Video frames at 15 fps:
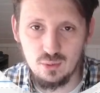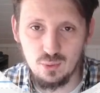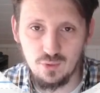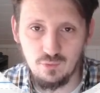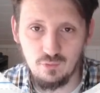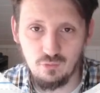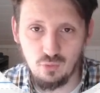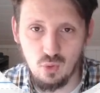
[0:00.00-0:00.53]
to
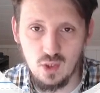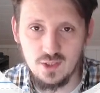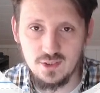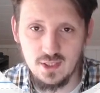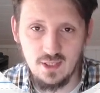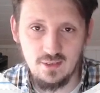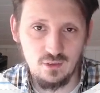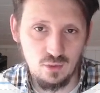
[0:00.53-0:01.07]
a
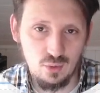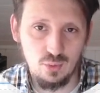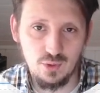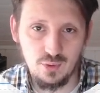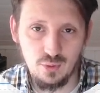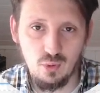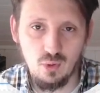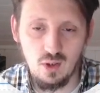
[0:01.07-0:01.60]
force and to a
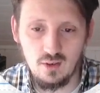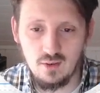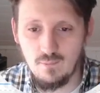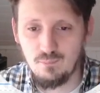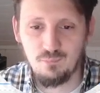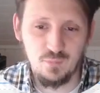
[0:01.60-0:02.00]
torque